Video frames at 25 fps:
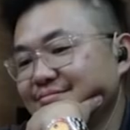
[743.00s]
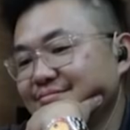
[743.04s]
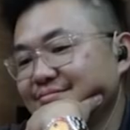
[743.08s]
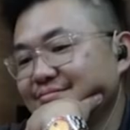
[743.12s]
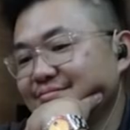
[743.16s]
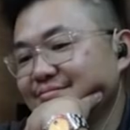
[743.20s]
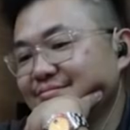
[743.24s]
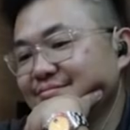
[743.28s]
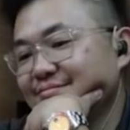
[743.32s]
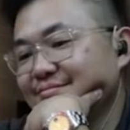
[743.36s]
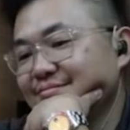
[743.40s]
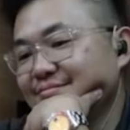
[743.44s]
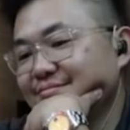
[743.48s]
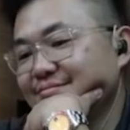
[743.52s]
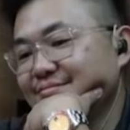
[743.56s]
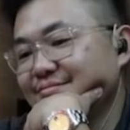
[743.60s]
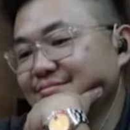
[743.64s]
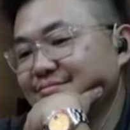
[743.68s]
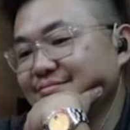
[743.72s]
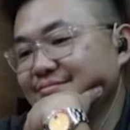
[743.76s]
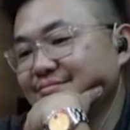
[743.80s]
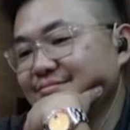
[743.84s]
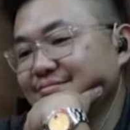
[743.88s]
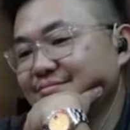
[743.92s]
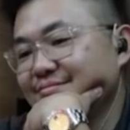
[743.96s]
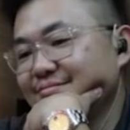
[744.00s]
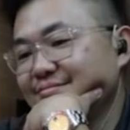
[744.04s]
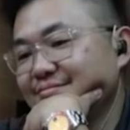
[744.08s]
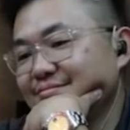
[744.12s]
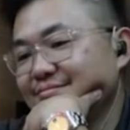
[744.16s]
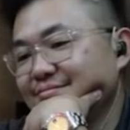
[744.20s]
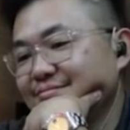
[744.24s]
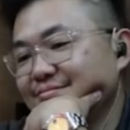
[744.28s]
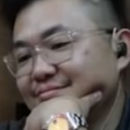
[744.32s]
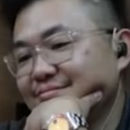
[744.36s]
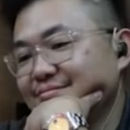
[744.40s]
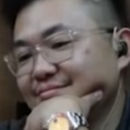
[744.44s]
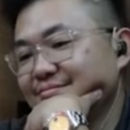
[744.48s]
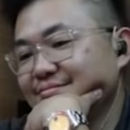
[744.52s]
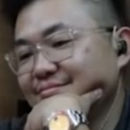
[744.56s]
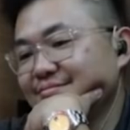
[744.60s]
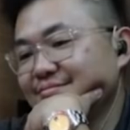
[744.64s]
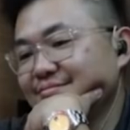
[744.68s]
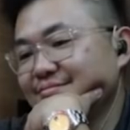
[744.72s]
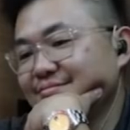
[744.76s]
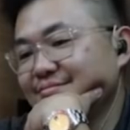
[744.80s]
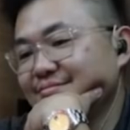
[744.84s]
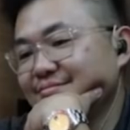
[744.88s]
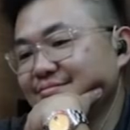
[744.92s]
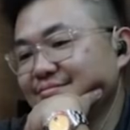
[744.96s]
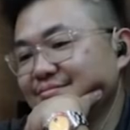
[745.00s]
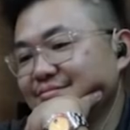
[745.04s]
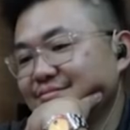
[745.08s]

No one is speaking in this clip.